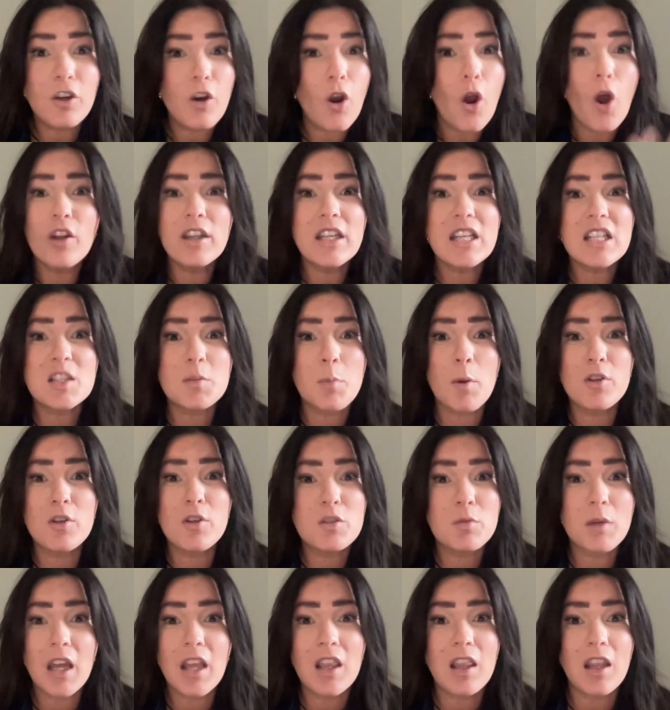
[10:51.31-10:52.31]
You're only
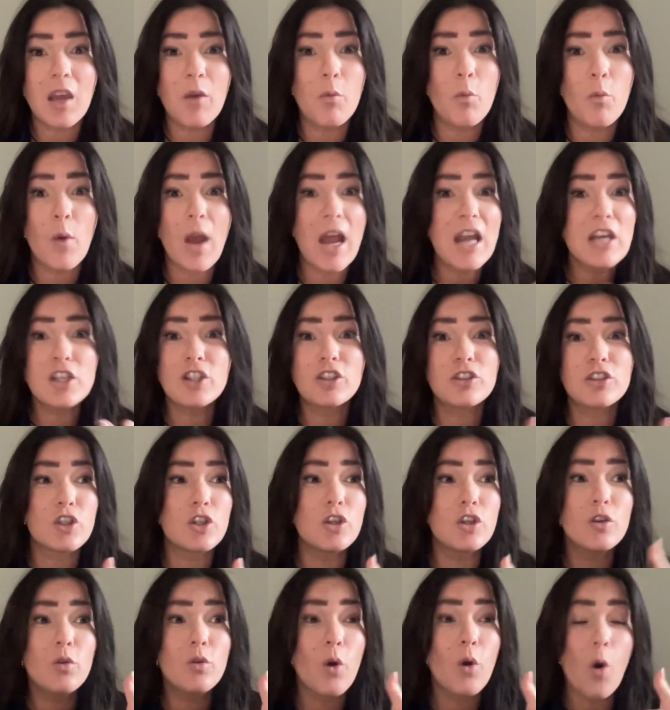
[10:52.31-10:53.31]
exposed to it when you're
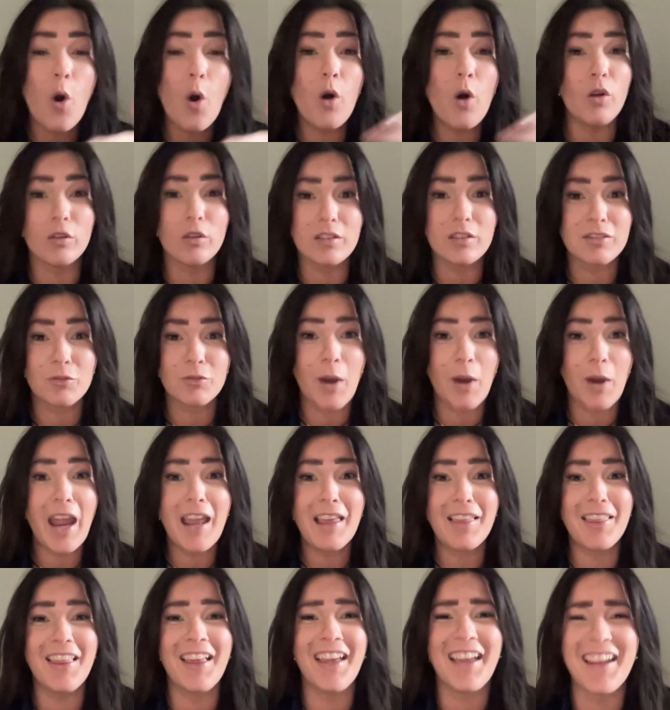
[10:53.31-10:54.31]
too old,
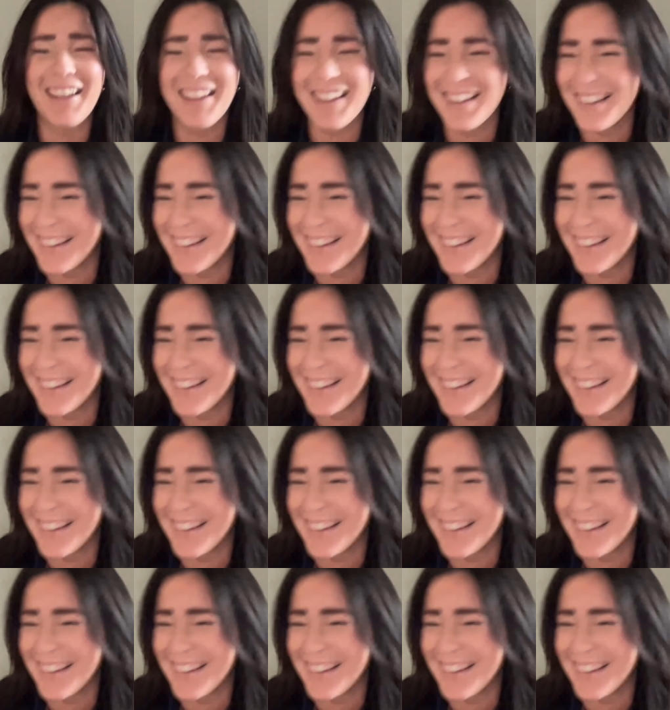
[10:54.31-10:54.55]
right?